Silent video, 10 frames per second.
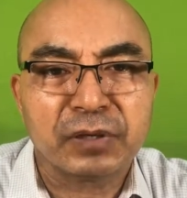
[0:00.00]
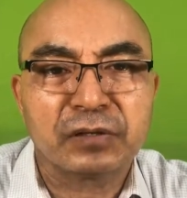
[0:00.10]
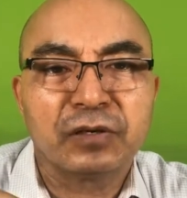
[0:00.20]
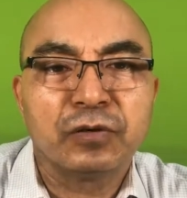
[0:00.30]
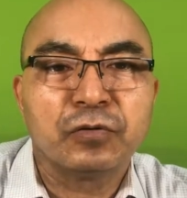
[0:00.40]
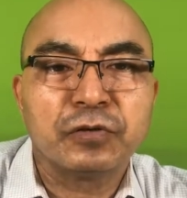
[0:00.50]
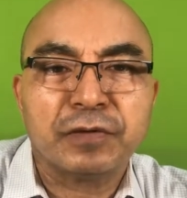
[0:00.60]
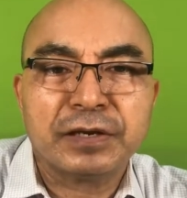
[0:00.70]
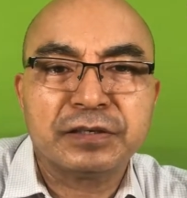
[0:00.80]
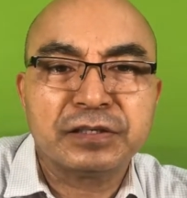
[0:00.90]
but we
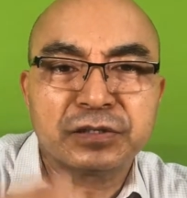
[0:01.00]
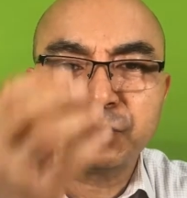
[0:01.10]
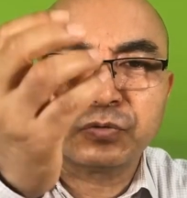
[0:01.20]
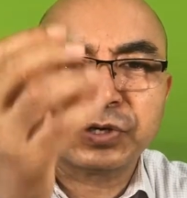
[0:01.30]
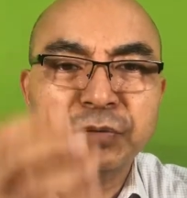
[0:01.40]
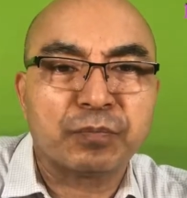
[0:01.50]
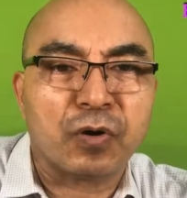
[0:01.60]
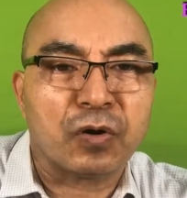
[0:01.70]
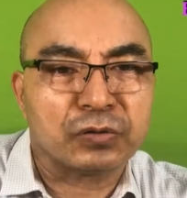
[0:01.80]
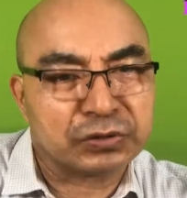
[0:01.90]
find this mooring
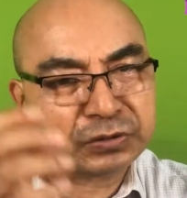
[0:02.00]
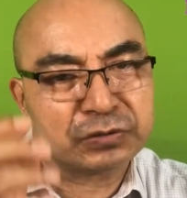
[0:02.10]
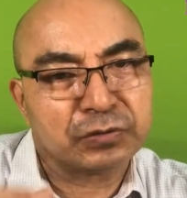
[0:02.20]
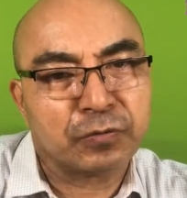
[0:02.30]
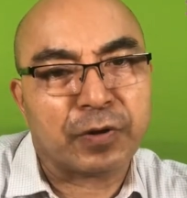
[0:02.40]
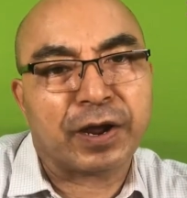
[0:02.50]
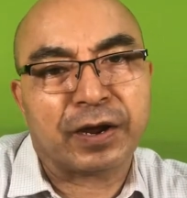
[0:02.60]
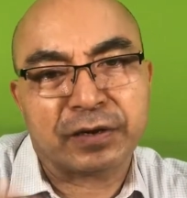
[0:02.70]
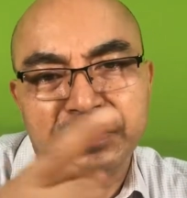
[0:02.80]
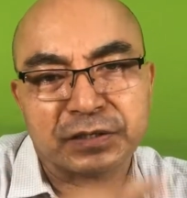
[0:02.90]
post
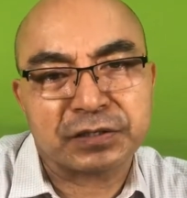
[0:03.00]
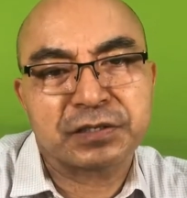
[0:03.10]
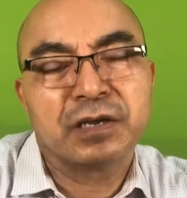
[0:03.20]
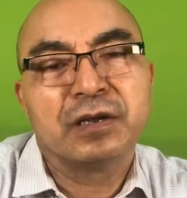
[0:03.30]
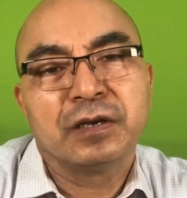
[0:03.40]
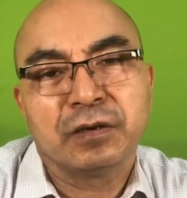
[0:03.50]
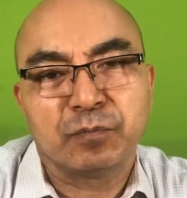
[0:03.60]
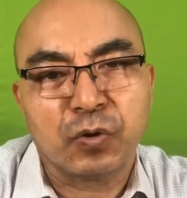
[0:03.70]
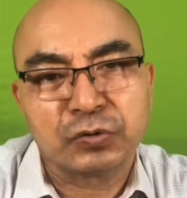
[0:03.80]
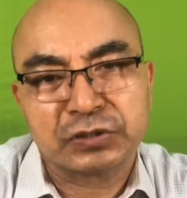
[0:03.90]
where these
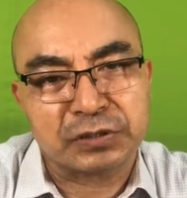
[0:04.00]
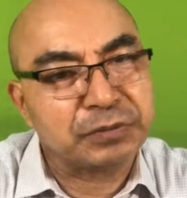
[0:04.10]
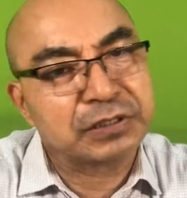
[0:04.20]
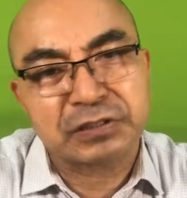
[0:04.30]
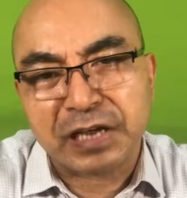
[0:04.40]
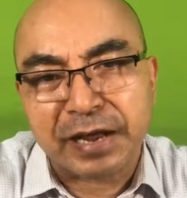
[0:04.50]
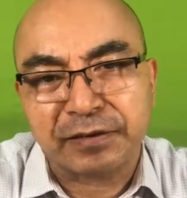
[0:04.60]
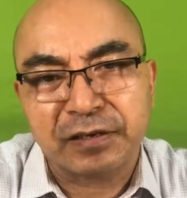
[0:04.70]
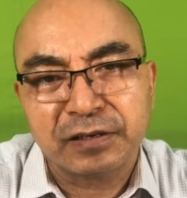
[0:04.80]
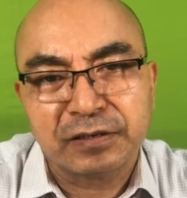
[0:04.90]
boats are being
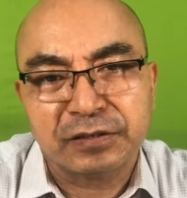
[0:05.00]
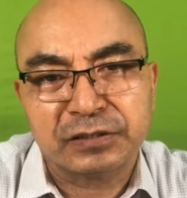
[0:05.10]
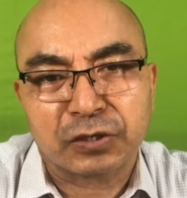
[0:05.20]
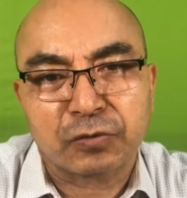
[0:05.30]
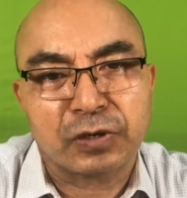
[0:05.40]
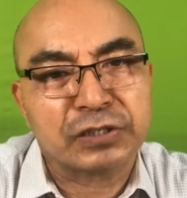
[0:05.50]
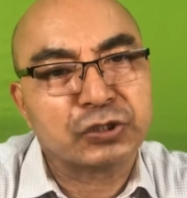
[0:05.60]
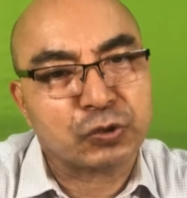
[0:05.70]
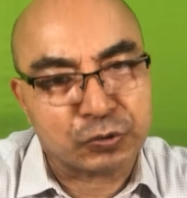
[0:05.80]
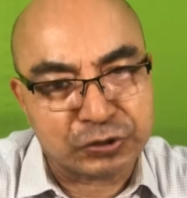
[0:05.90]
tied. These are called
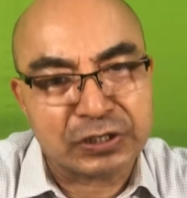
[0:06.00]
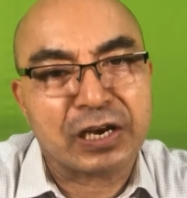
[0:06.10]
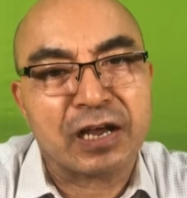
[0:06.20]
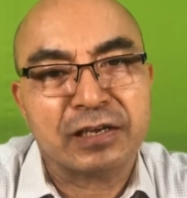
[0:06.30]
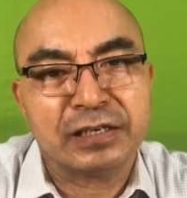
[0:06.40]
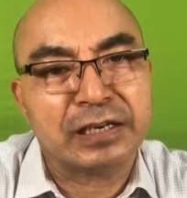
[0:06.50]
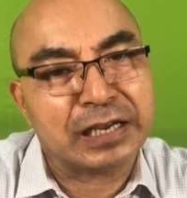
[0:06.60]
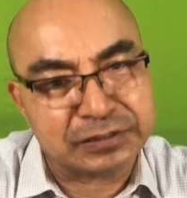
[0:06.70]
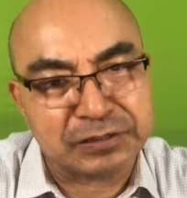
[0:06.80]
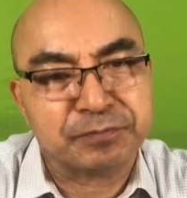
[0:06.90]
tonsilla in
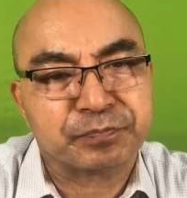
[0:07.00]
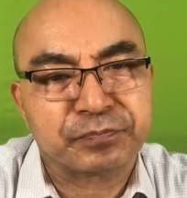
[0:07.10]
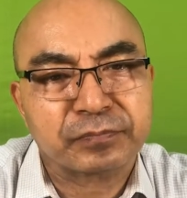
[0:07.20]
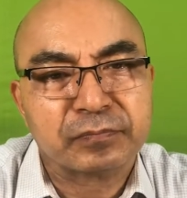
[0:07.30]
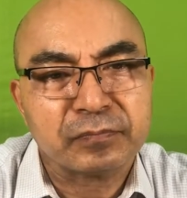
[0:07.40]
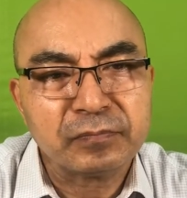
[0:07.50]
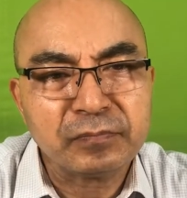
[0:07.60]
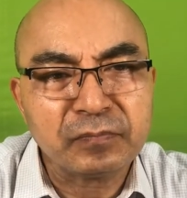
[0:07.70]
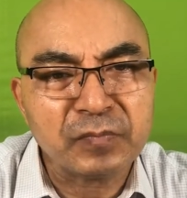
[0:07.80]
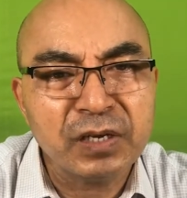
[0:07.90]
Latin.
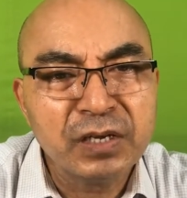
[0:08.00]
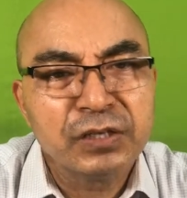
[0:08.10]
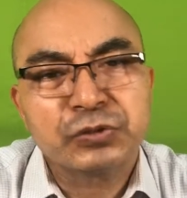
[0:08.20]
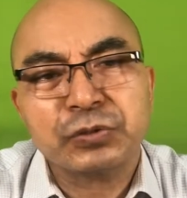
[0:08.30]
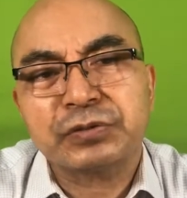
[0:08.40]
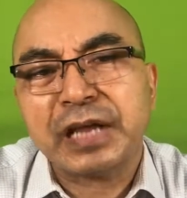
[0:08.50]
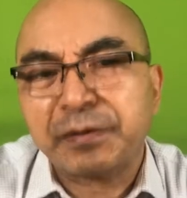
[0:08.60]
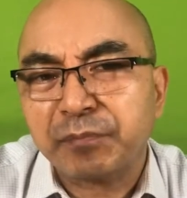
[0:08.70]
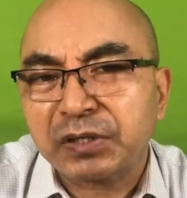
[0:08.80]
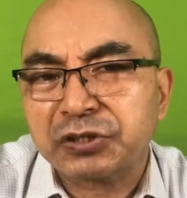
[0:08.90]
So
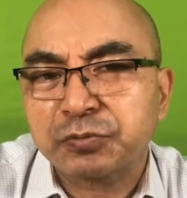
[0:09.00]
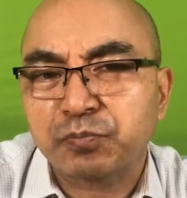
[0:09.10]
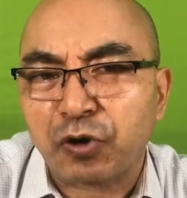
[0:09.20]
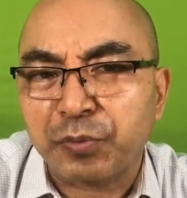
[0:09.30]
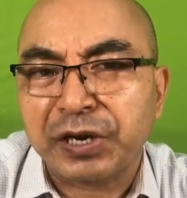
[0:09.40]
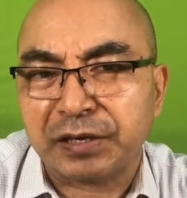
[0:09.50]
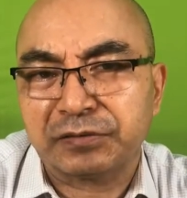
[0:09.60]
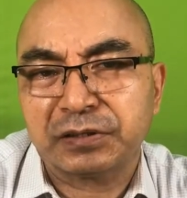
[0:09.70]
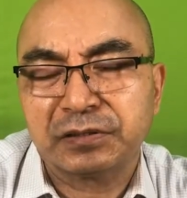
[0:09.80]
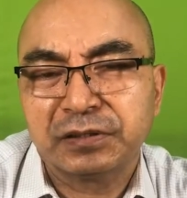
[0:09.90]
that much
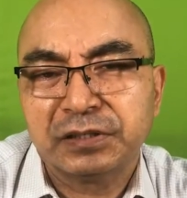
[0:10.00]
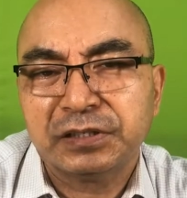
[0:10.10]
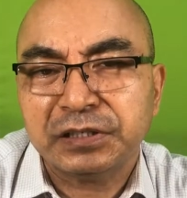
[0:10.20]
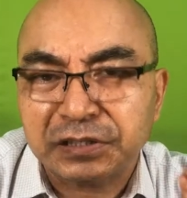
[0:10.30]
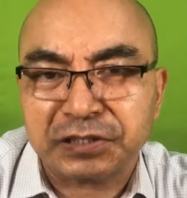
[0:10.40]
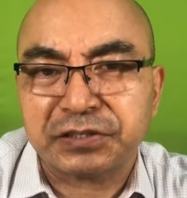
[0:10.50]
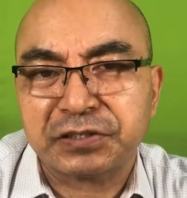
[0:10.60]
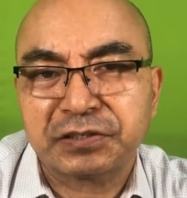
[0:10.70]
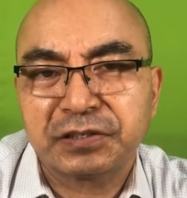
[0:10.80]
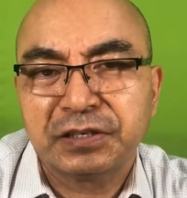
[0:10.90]
prominent it
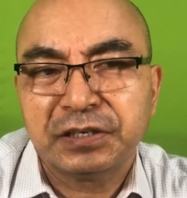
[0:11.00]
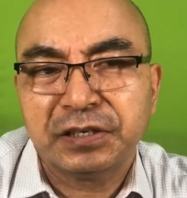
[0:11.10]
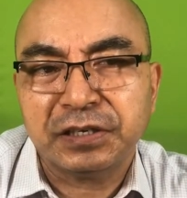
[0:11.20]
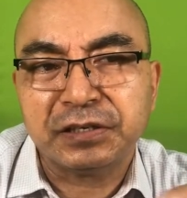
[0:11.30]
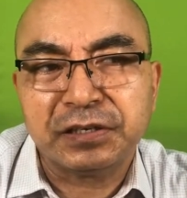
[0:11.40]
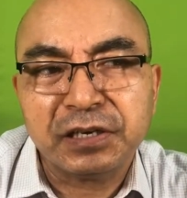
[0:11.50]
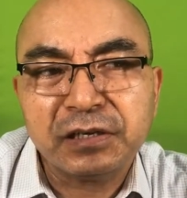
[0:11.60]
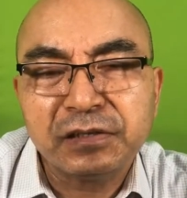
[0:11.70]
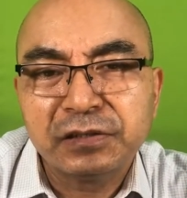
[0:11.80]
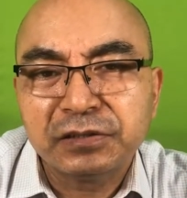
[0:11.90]
is in the
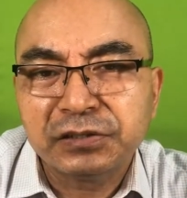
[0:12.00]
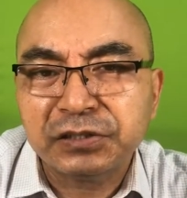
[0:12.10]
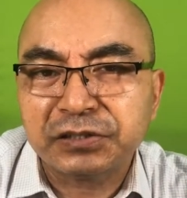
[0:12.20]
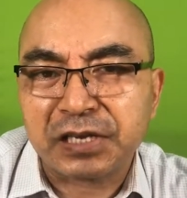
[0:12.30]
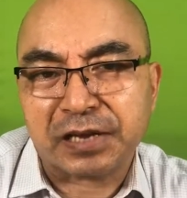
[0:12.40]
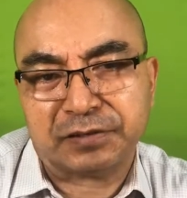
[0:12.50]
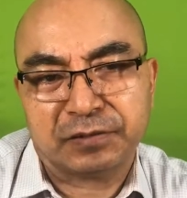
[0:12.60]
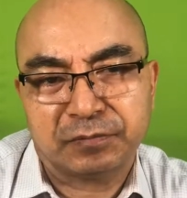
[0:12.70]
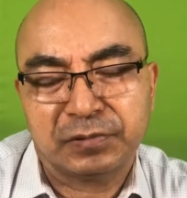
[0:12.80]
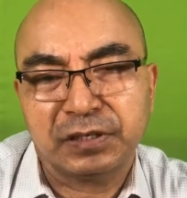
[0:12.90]
seaside,
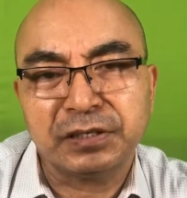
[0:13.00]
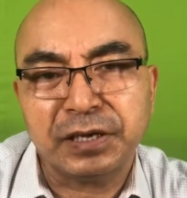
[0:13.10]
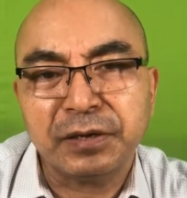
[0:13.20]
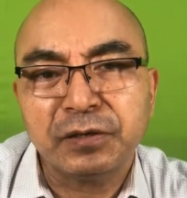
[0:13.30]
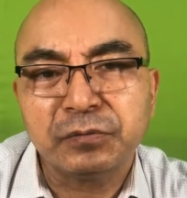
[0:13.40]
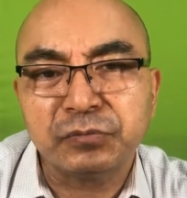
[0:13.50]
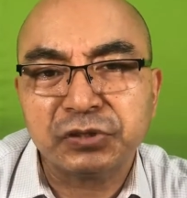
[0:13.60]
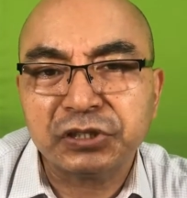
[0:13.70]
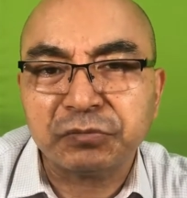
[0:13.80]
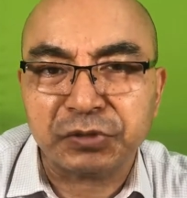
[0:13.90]
in a
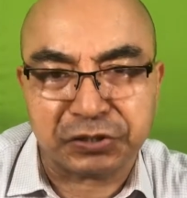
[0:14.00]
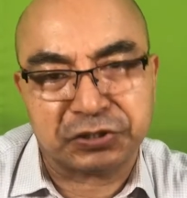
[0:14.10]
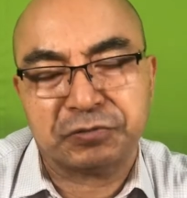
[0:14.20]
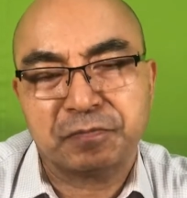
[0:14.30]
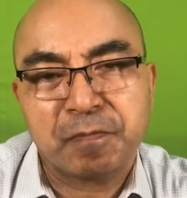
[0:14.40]
sea beach.